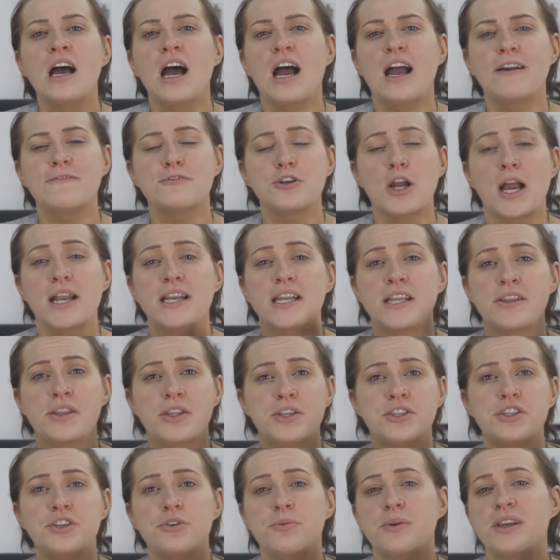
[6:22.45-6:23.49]
I've tried it in
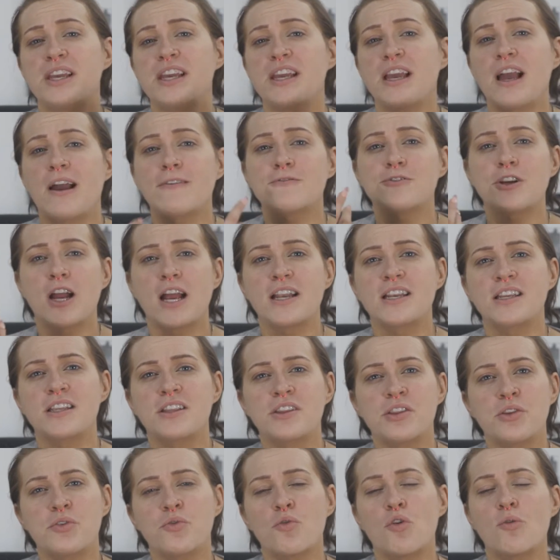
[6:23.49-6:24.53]
the Dewy, I've tried it
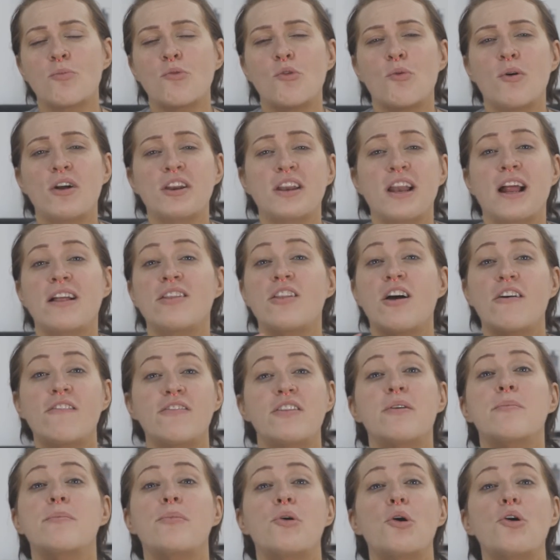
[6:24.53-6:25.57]
in the normal one, and I love
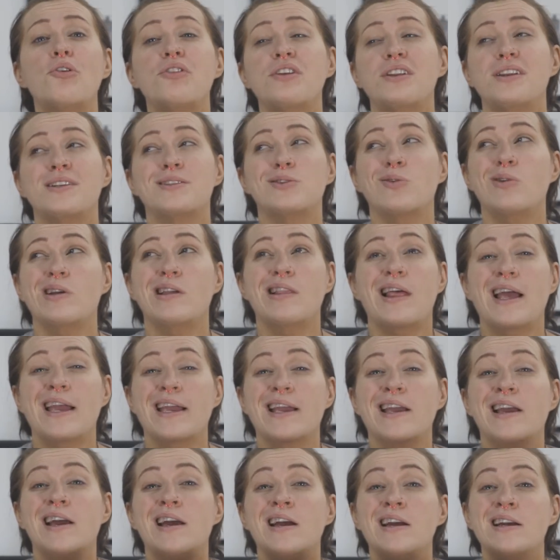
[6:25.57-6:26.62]
them both, and it's only
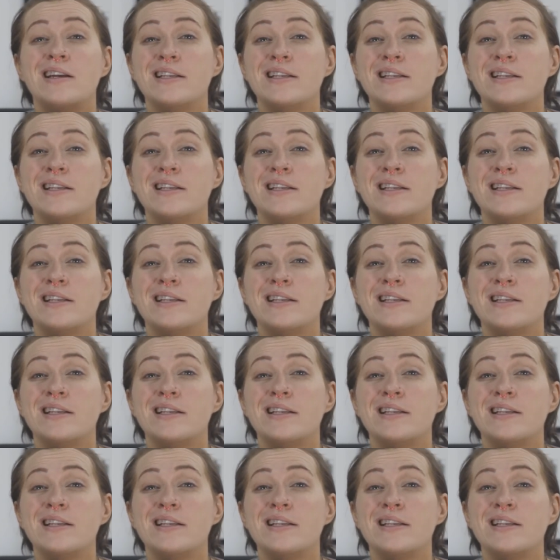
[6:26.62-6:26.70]
like